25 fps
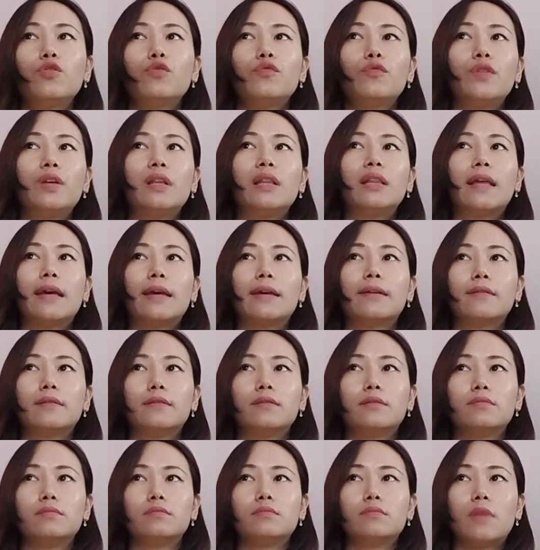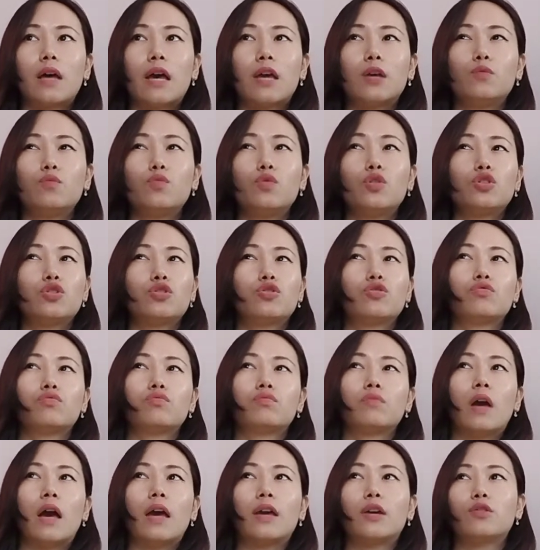feel like I wish
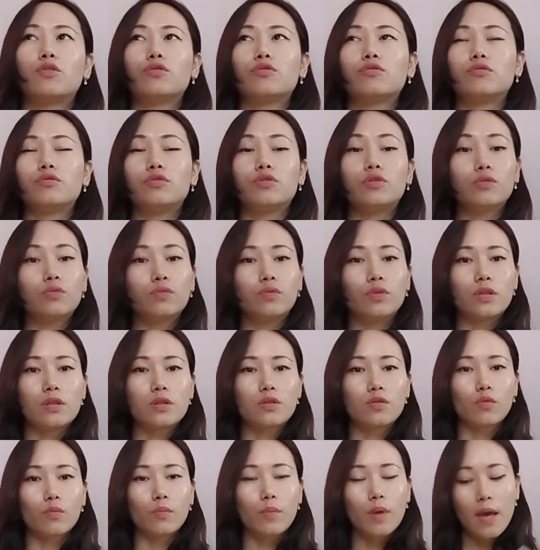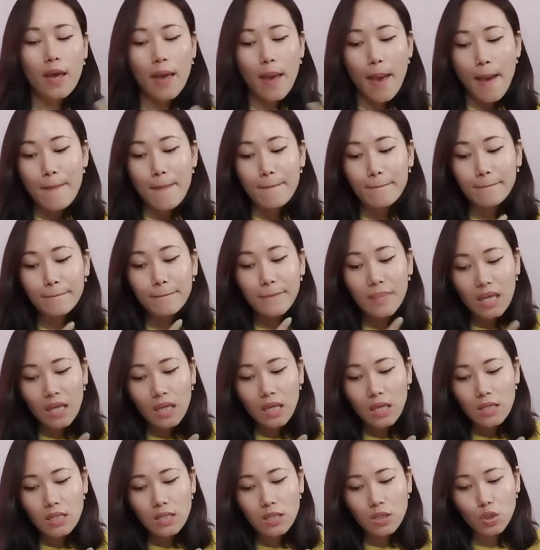I could do this, so may
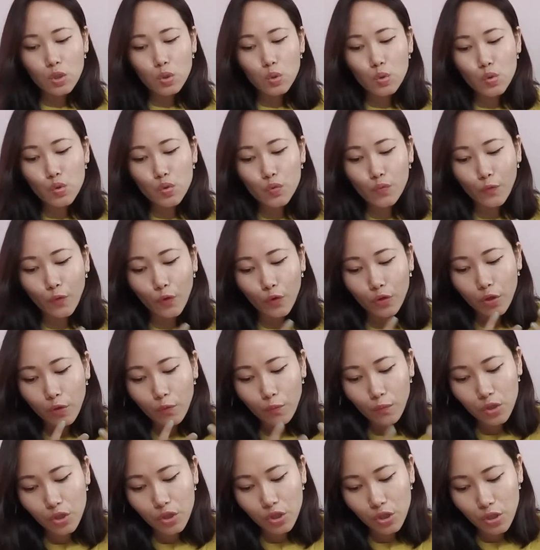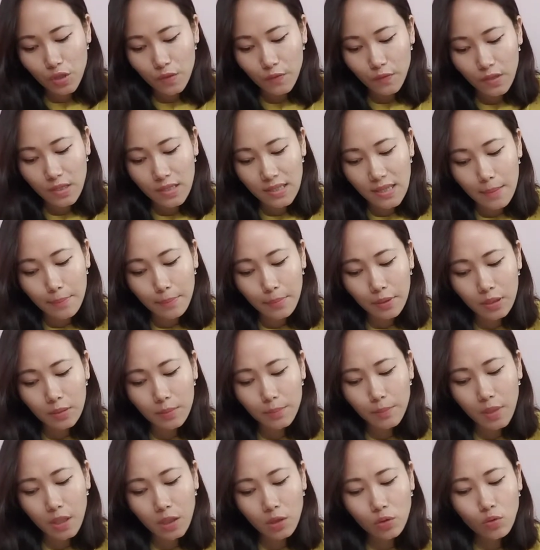is used for your wishes. For example,
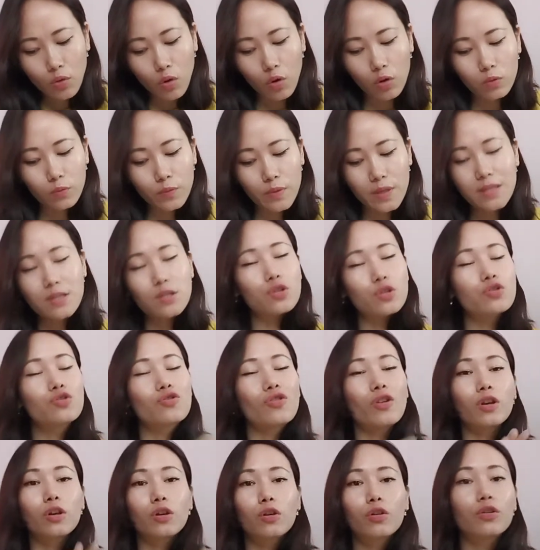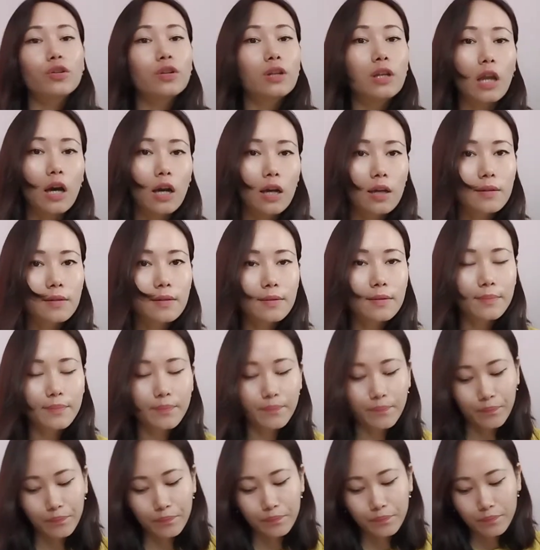may you always enjoy good luck.
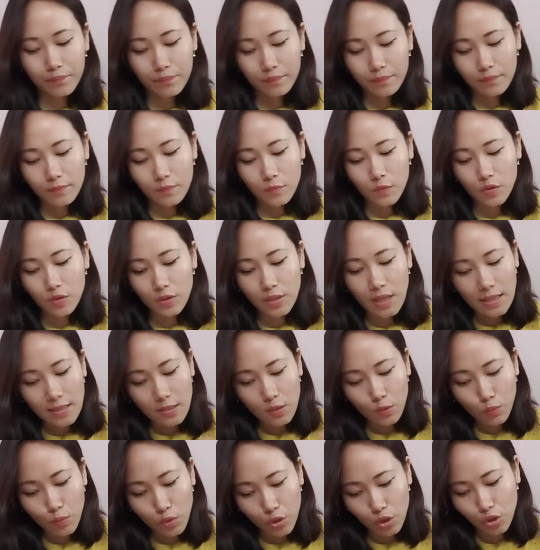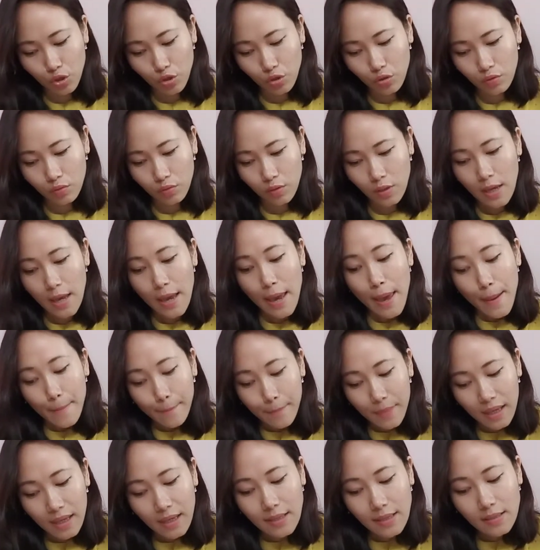So that's a wish.
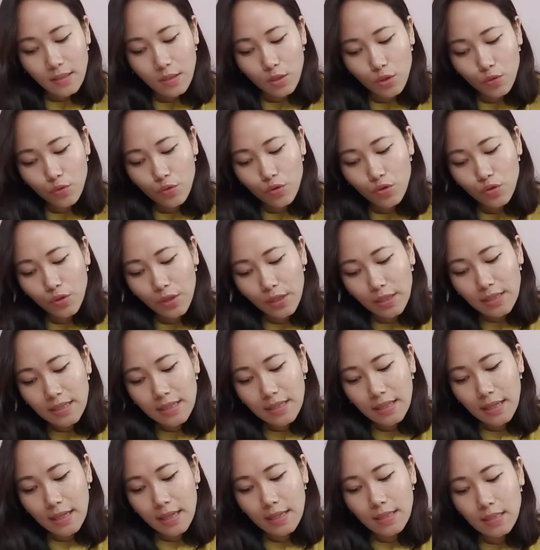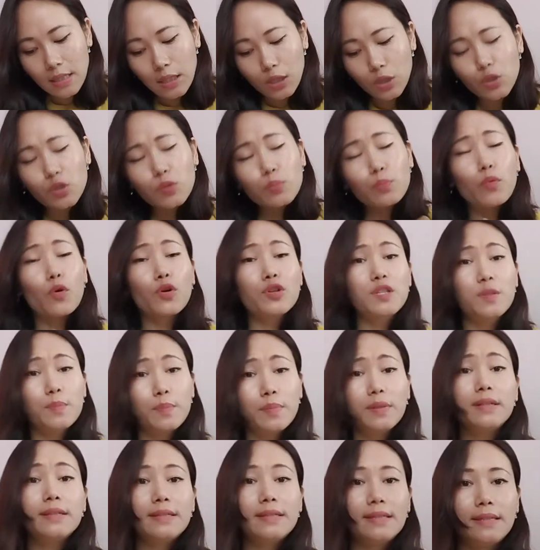May is used to indicate a good
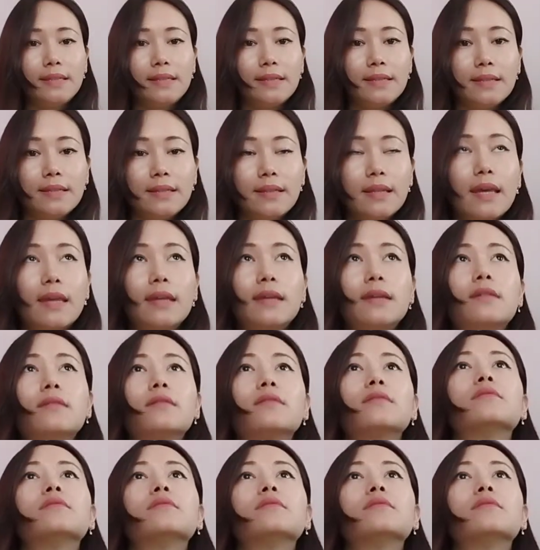possibility, like